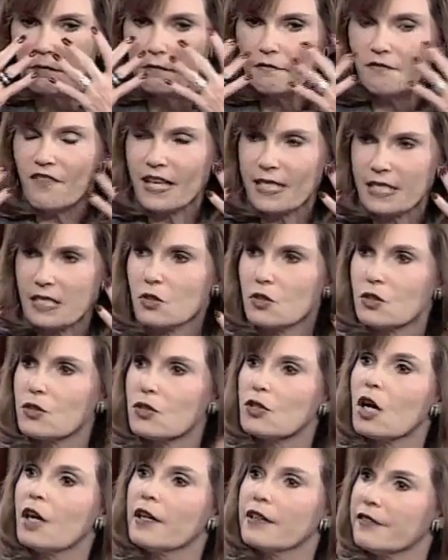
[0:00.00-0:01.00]

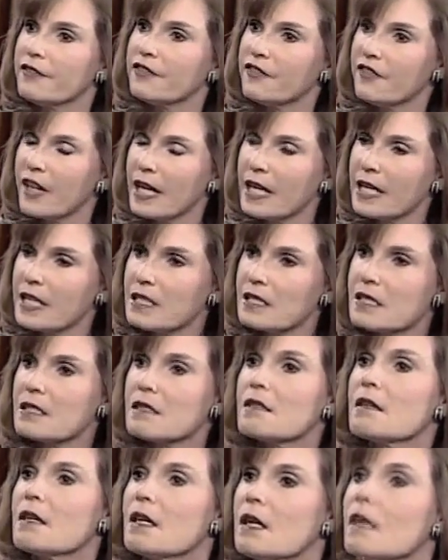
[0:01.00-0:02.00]
vessels on the
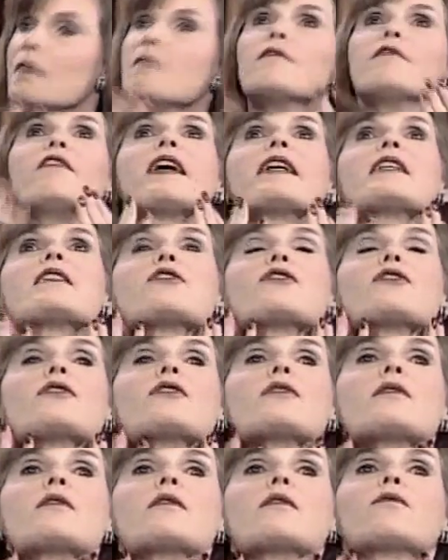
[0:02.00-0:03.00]
face,
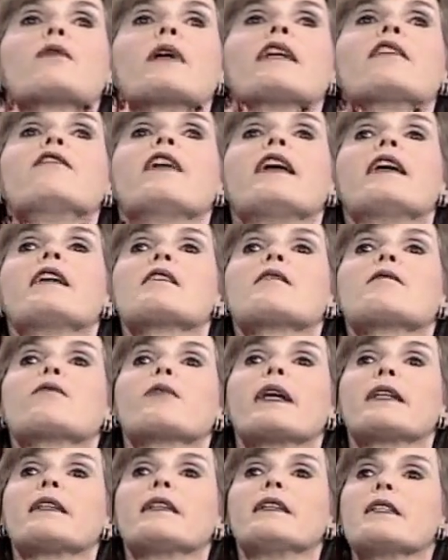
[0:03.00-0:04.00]

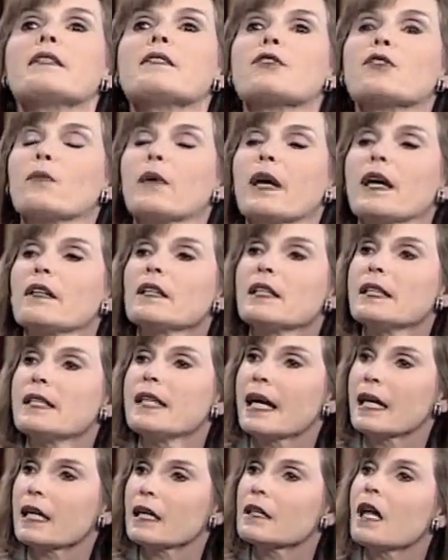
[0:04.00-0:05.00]
redness around the
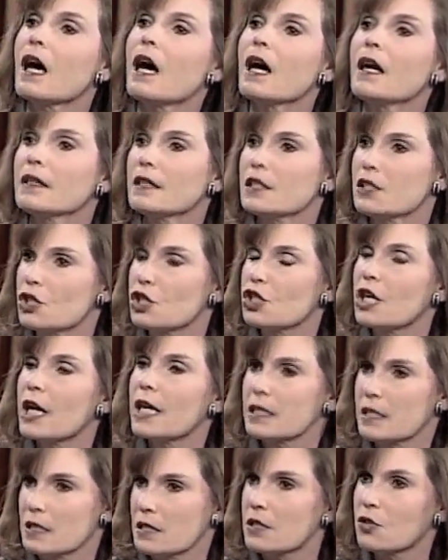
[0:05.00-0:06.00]
neckline, the
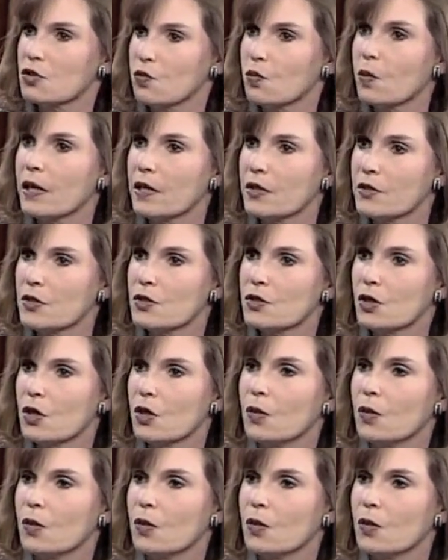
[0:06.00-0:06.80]
chest as well. So,